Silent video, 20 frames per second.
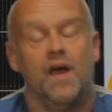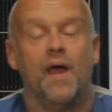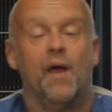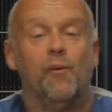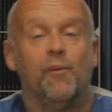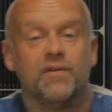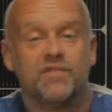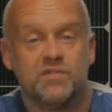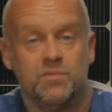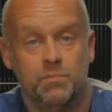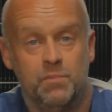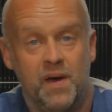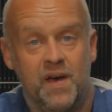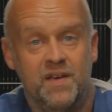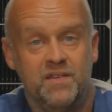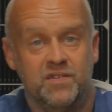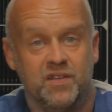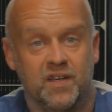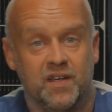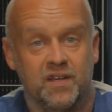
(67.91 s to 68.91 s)
And what's
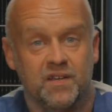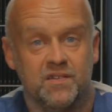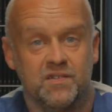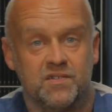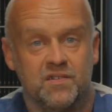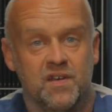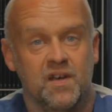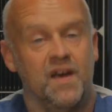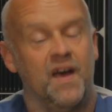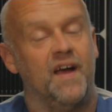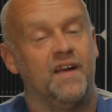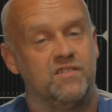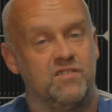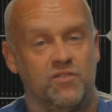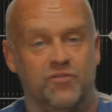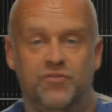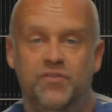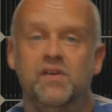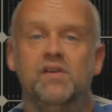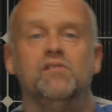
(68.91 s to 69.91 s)
amazing is it's
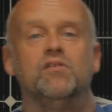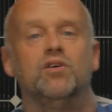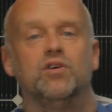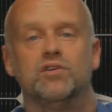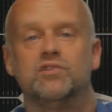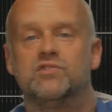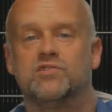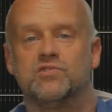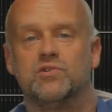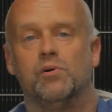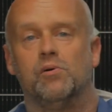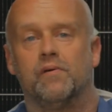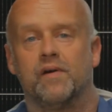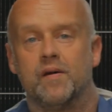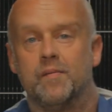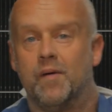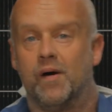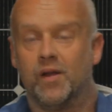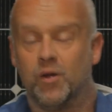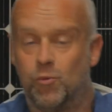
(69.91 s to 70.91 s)
a feel-good
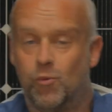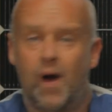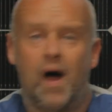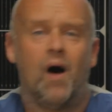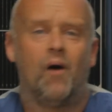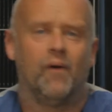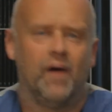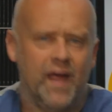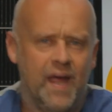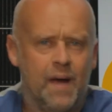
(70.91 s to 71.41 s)
story about, like, wow,